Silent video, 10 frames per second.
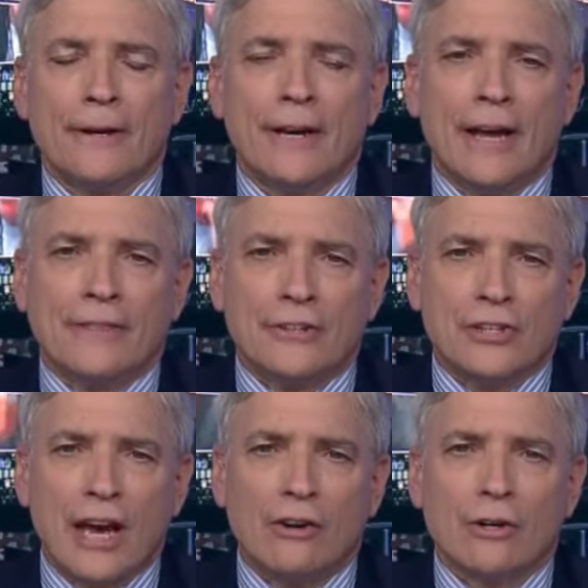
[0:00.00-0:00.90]
Uh, at
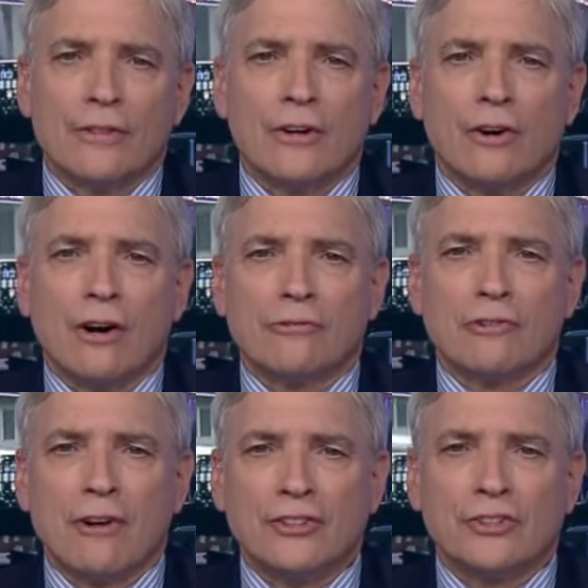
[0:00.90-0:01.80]
this hour, there are
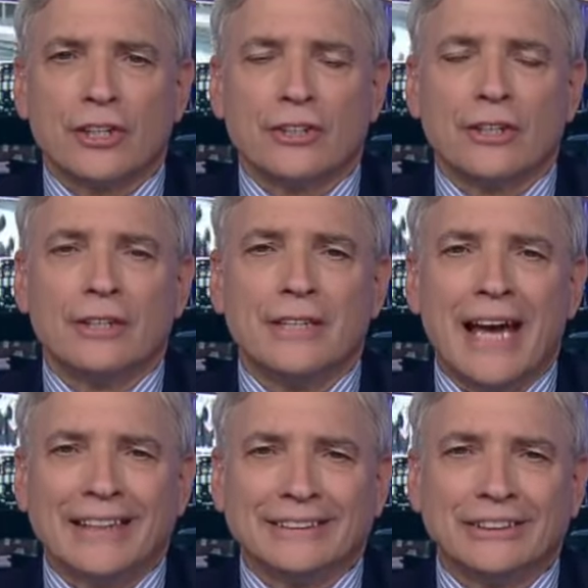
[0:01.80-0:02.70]
forensic
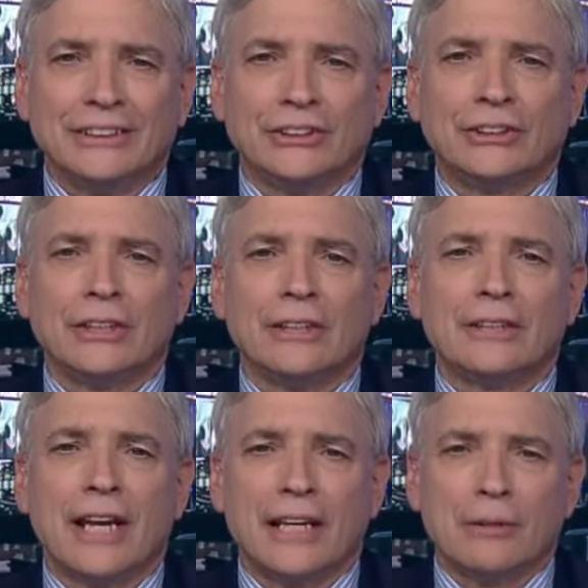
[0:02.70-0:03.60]
analysis uh,
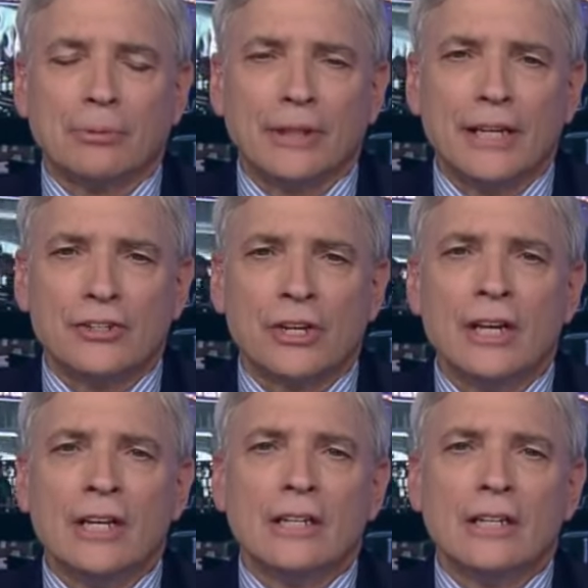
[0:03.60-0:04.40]
taking place